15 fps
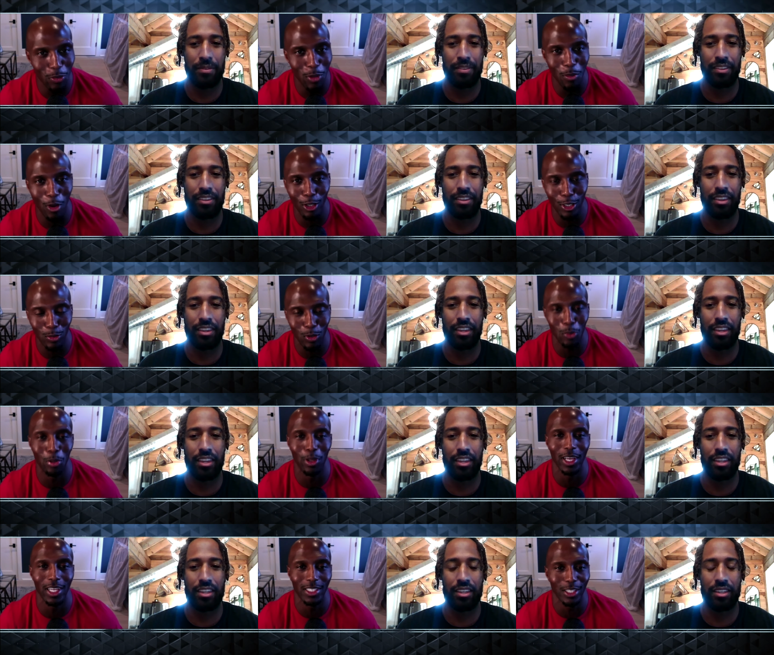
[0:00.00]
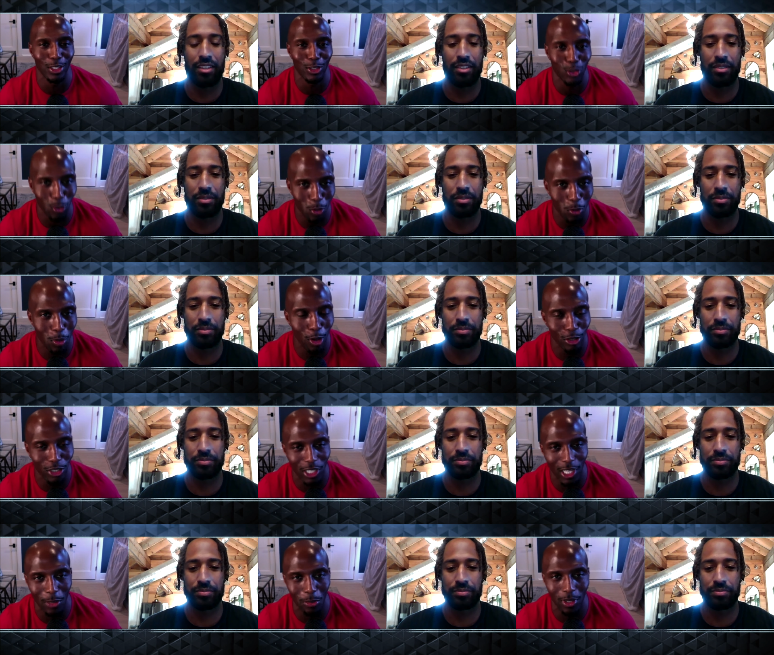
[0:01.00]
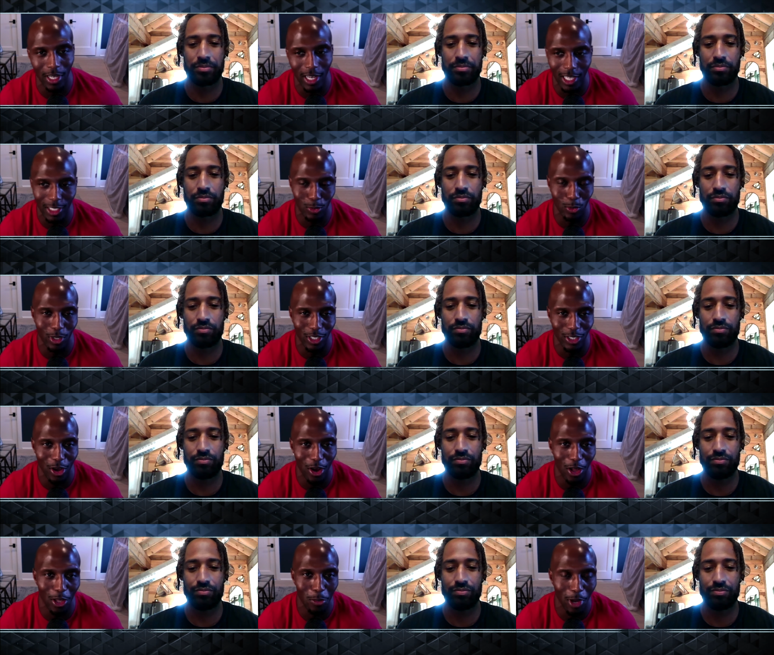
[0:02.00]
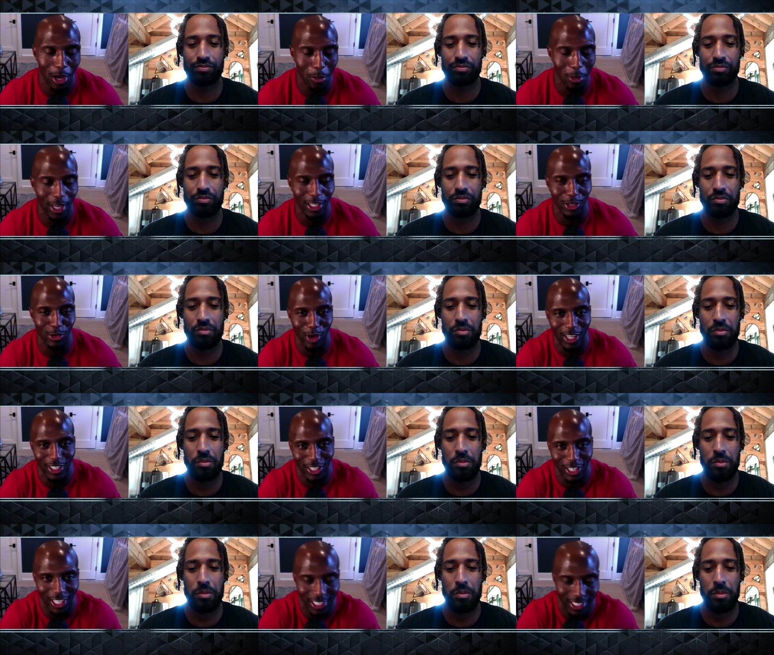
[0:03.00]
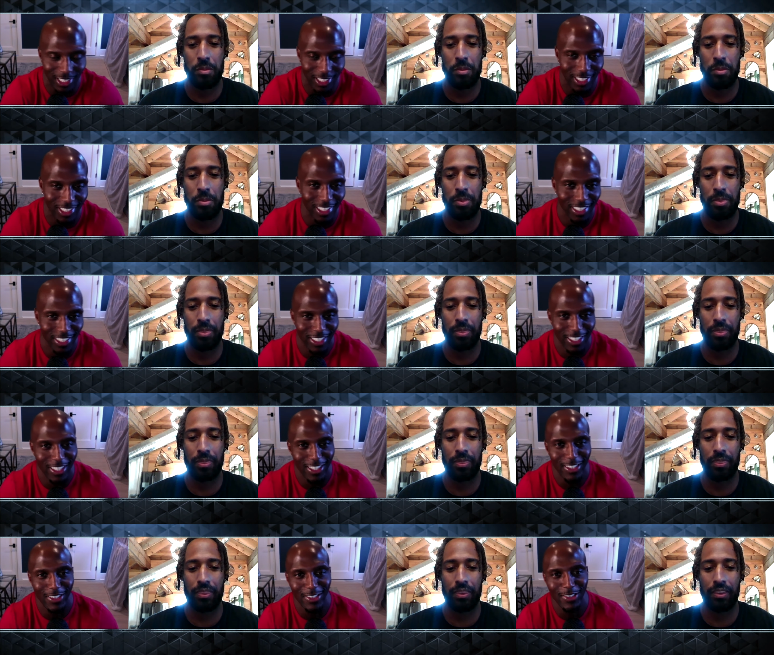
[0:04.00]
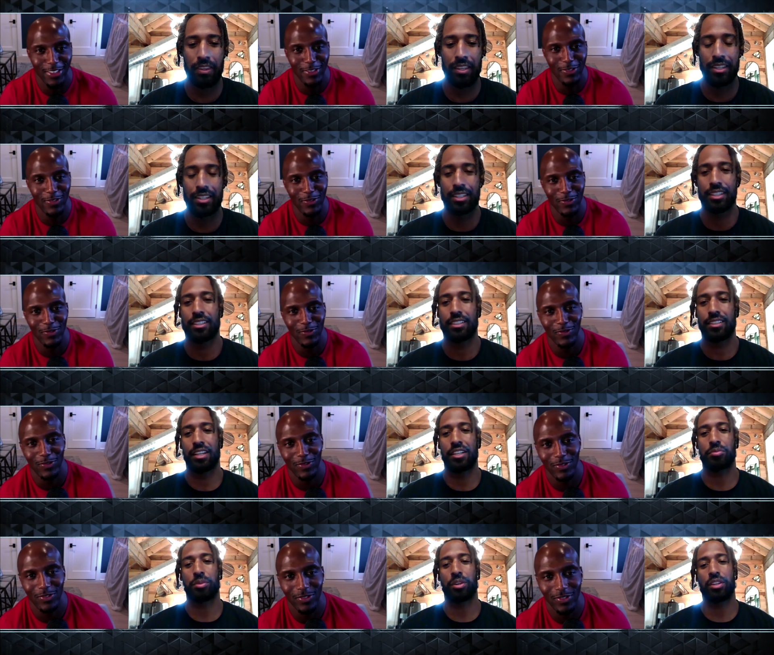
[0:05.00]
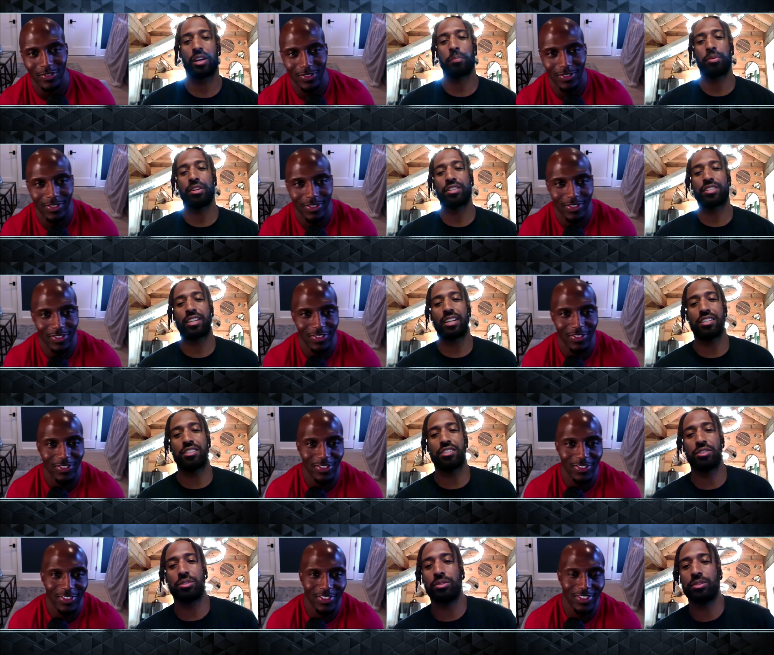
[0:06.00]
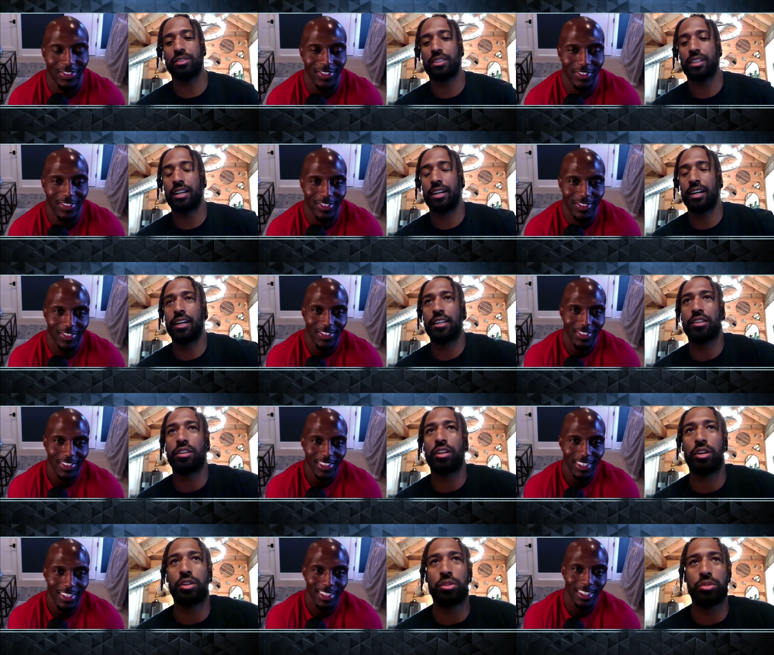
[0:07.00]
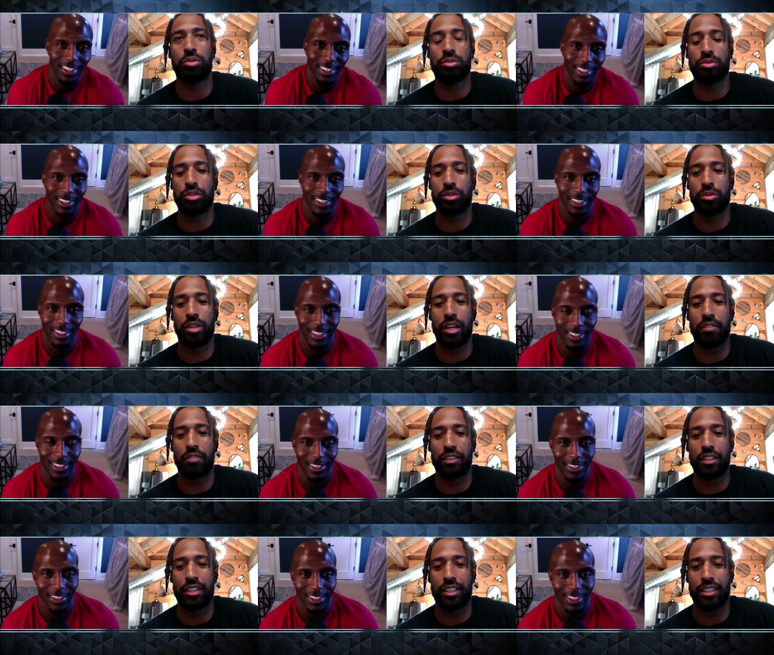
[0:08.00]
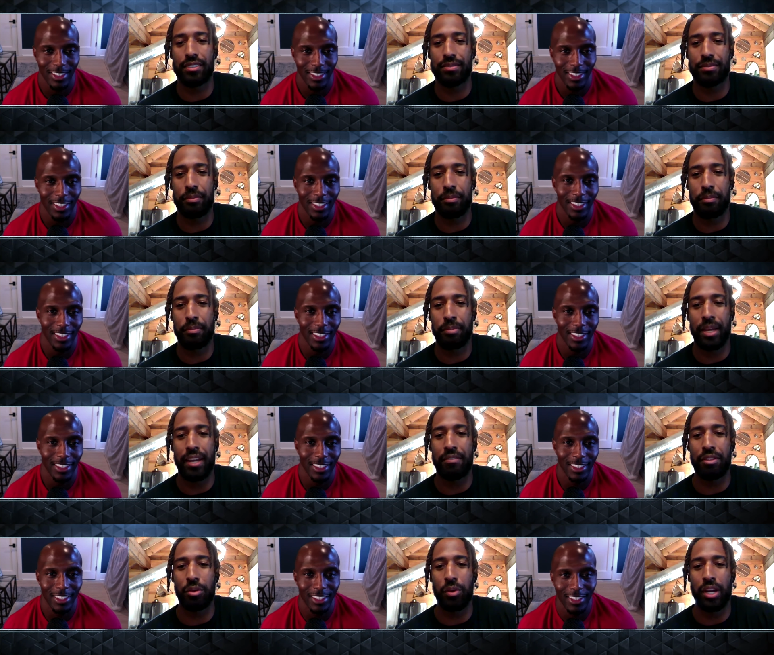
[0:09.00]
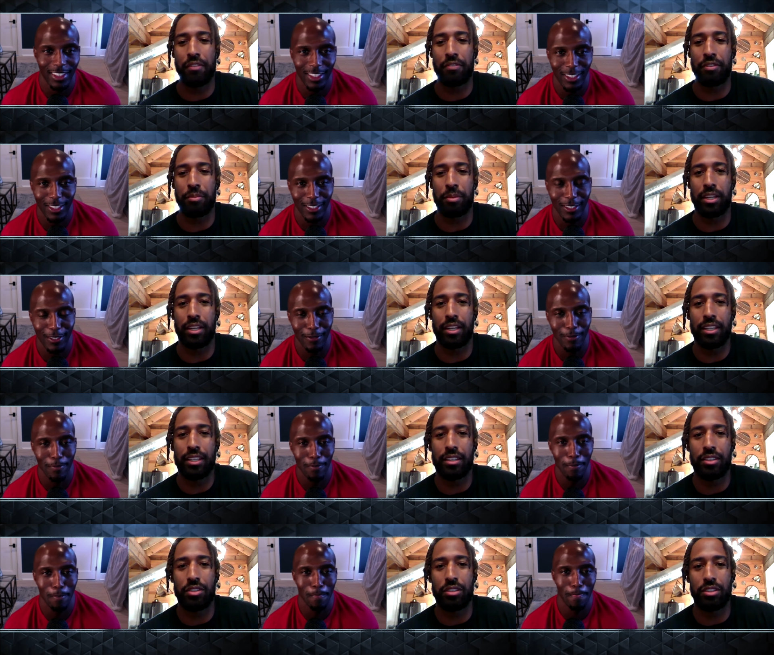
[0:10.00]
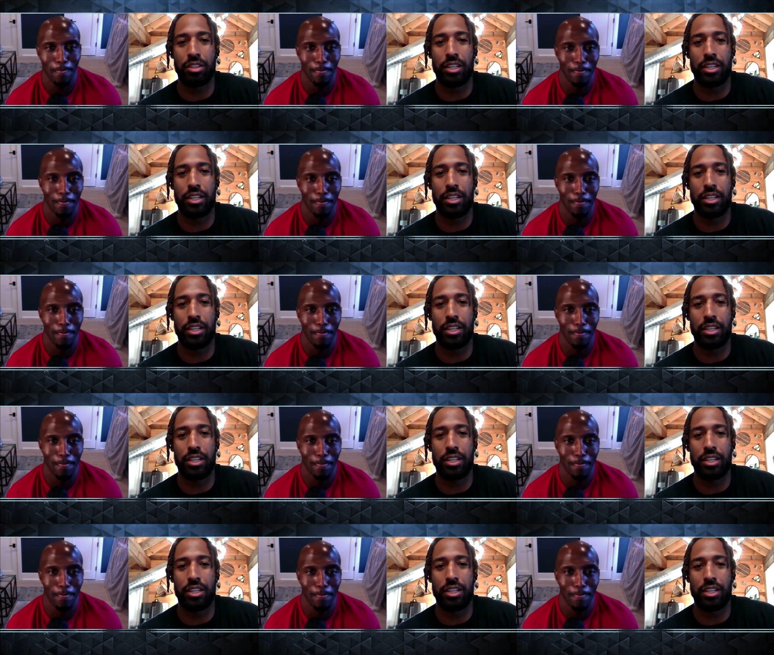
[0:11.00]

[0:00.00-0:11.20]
Speaker 1: in multiple places, Super Bowl champion. That's what it's all about, man. Congratulations.
Speaker 2: Thanks, brother. I appreciate you. Uh, you know, you you definitely paved the way for me. You, you did a